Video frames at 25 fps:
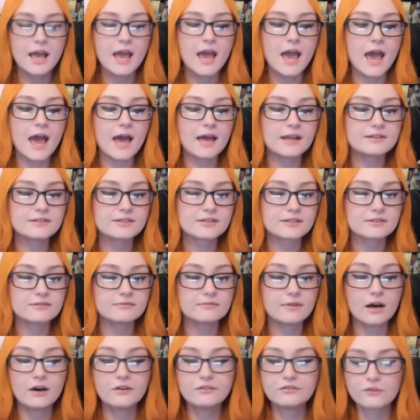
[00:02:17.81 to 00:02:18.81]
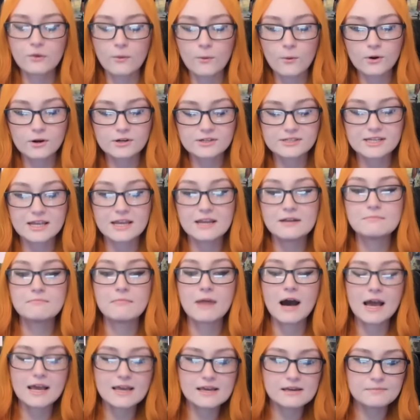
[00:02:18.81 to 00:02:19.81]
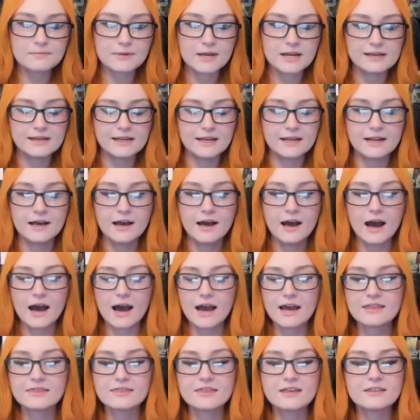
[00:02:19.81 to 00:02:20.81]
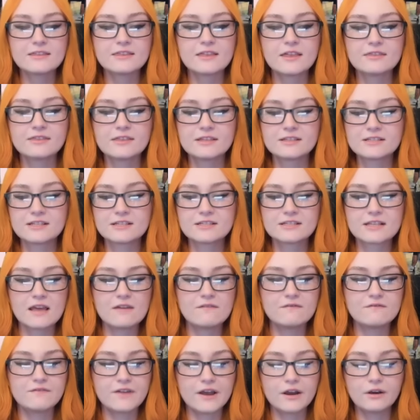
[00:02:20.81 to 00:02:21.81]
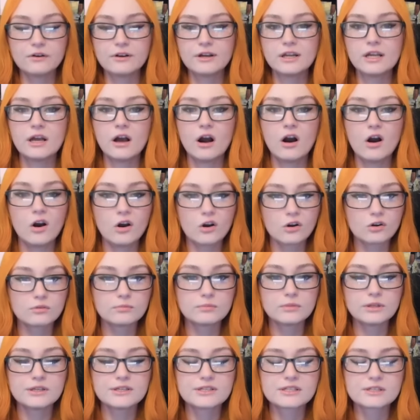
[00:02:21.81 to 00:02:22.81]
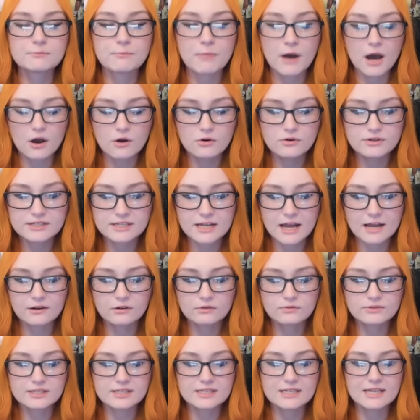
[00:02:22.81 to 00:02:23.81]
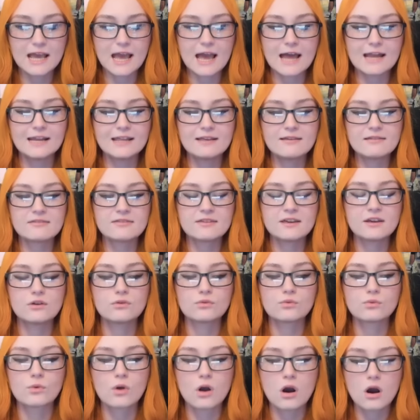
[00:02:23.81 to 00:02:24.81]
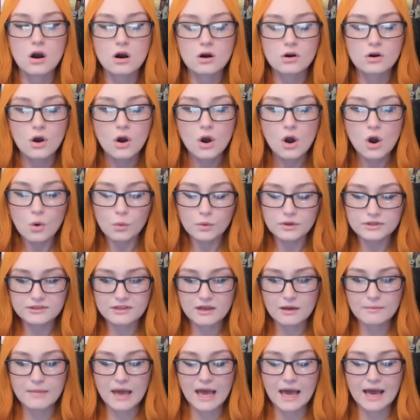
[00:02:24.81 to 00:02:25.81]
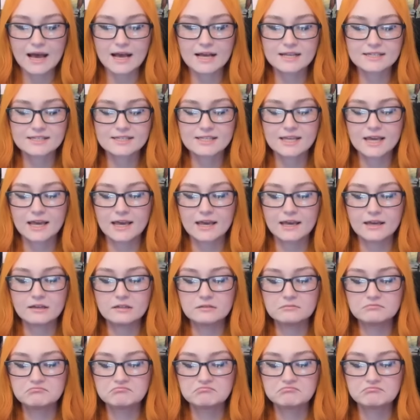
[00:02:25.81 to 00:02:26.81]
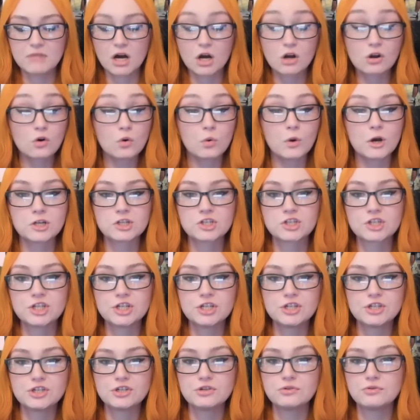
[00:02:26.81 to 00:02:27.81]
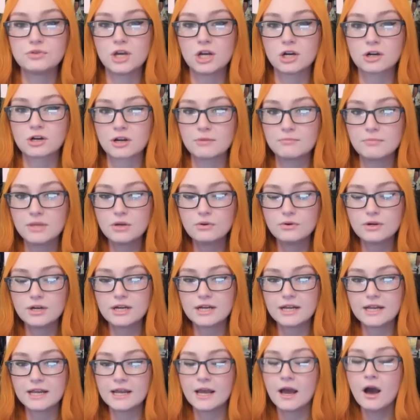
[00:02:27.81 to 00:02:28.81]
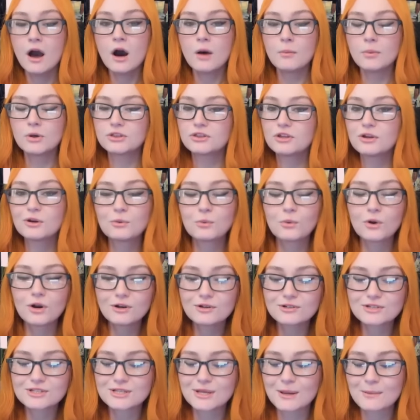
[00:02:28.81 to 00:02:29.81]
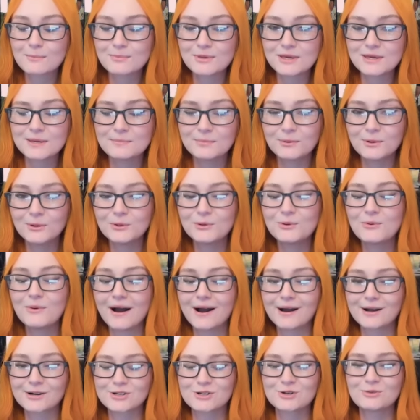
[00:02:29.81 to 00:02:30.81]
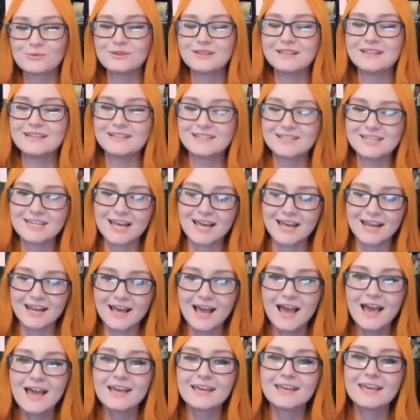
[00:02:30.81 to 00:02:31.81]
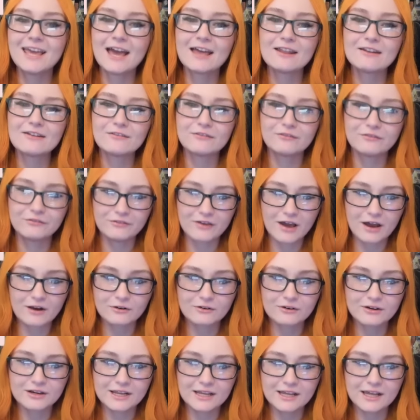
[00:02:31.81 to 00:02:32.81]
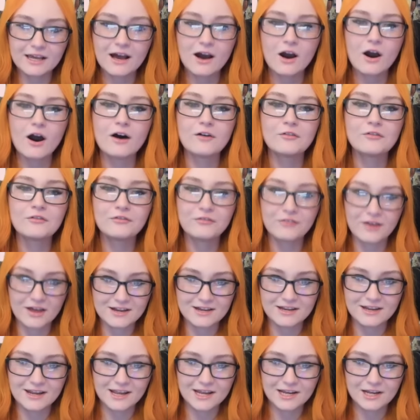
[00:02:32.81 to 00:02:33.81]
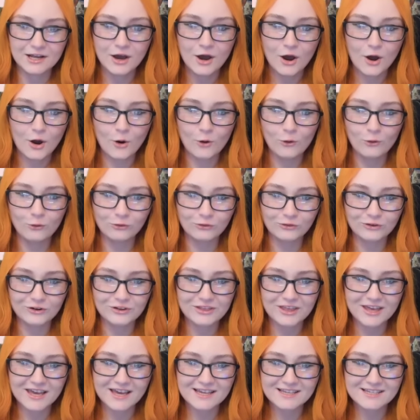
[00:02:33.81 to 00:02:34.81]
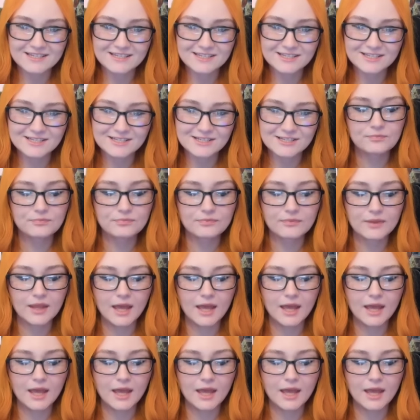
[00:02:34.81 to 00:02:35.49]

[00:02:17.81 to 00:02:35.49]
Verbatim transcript: And of course, in my opinion, I think that this is a very harmless post. I don't see anything wrong with them asking a question to their community, but there were some people who actually did get very offended over this.